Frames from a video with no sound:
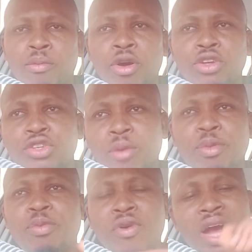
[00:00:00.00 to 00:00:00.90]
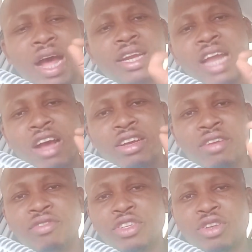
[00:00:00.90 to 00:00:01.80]
But some people are now
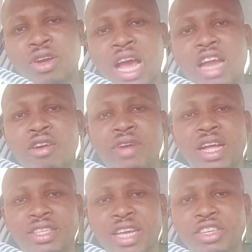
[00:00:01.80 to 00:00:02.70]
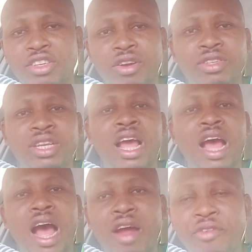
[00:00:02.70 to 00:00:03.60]
giving some kind of attentions
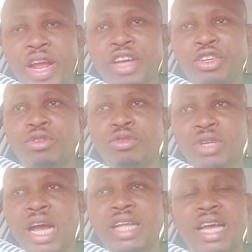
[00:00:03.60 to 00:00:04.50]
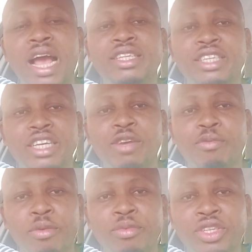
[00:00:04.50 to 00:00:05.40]
and reaction to that. I
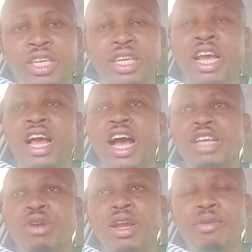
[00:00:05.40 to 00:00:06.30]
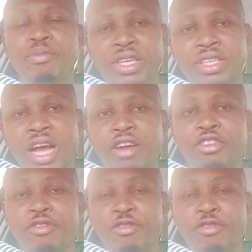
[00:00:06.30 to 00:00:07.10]
think Bobrisky actually missed out